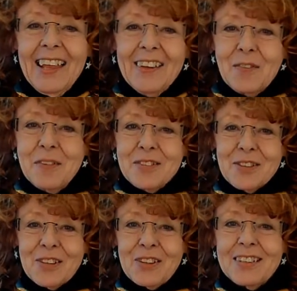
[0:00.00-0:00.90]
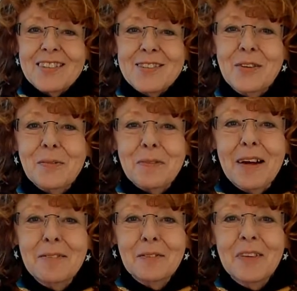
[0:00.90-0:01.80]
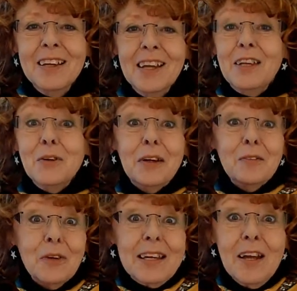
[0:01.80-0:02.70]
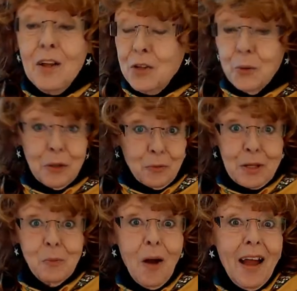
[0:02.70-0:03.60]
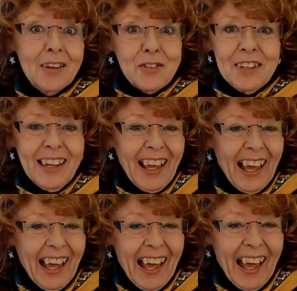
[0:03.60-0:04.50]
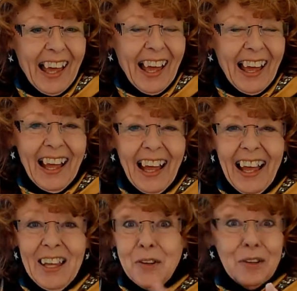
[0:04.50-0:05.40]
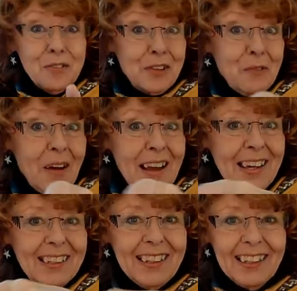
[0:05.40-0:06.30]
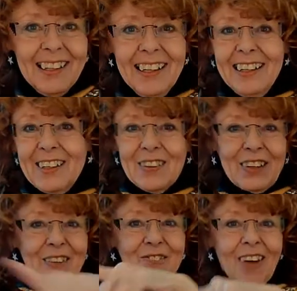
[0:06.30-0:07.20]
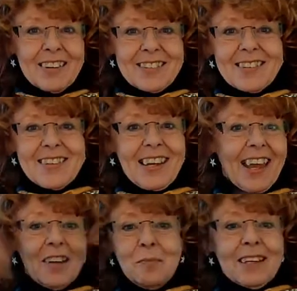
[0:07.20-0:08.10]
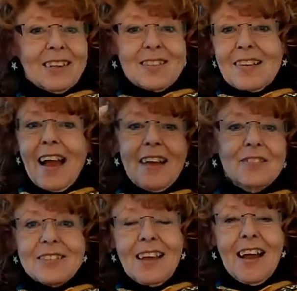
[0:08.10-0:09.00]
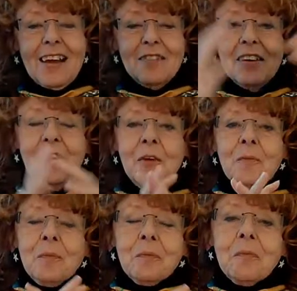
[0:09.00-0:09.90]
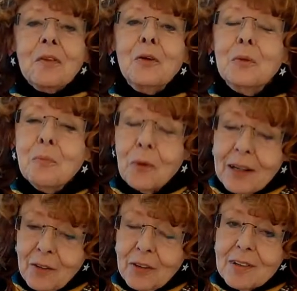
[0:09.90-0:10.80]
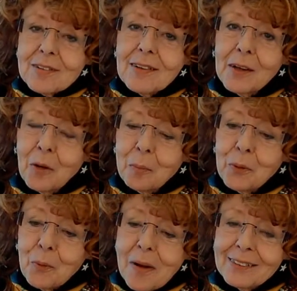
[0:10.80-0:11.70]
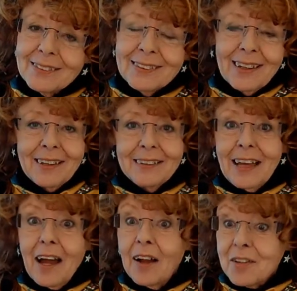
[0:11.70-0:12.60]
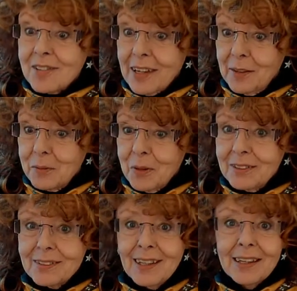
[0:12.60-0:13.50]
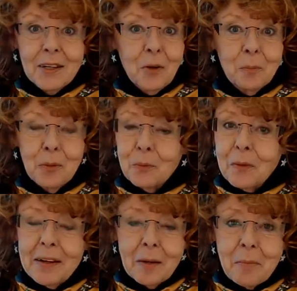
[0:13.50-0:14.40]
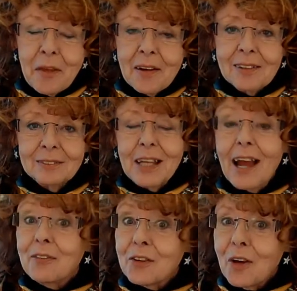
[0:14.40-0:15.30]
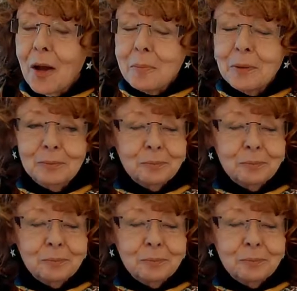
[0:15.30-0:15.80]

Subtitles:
There, Mr. Chris, no problem. You can rewatch. You can rewind. You can watch this again because live is live. Good morning, Chris. I hope you're well today. On a scale of 1 to 10, I hope you're right up there at the top.